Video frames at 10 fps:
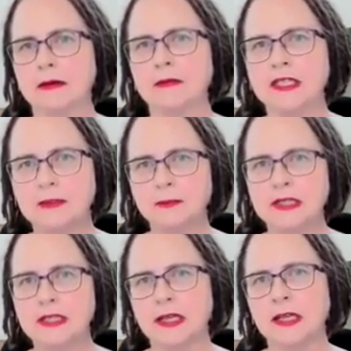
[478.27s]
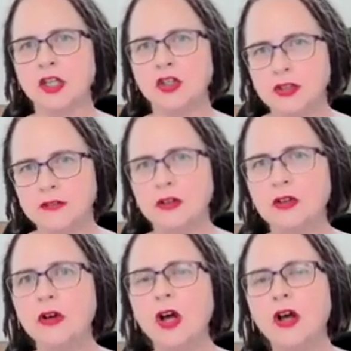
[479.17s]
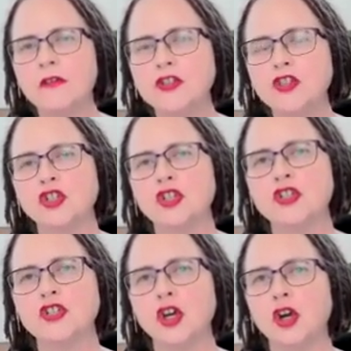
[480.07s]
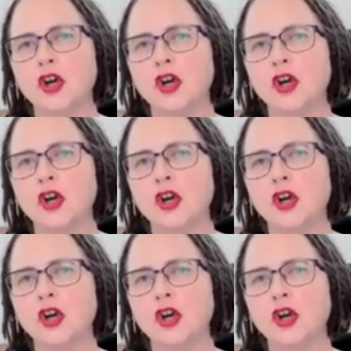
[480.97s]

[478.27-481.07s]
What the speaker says: And this is particularly useful for students